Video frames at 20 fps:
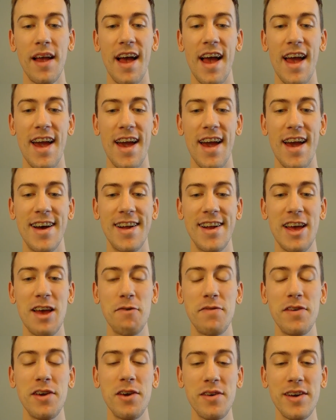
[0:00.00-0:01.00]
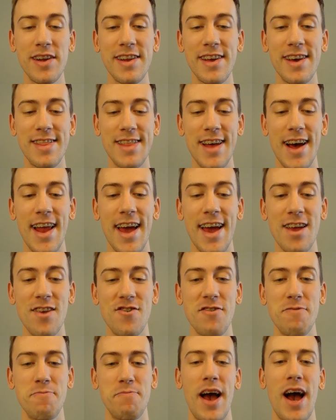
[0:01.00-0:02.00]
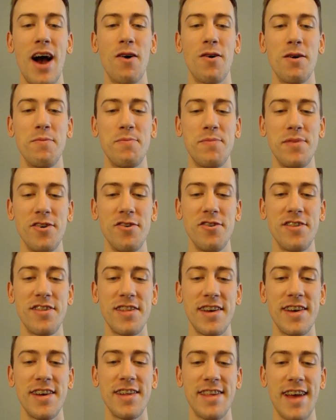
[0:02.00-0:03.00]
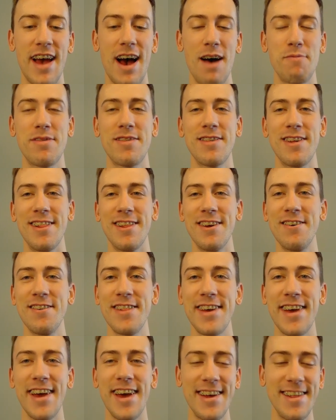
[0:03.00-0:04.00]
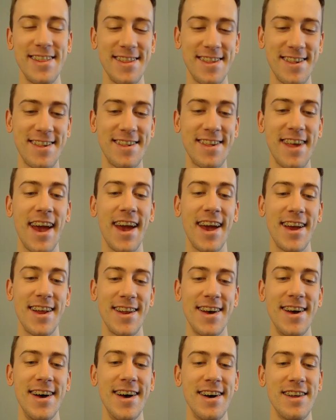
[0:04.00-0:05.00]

And if you can get that Ancient Power boost, it's absolutely insane.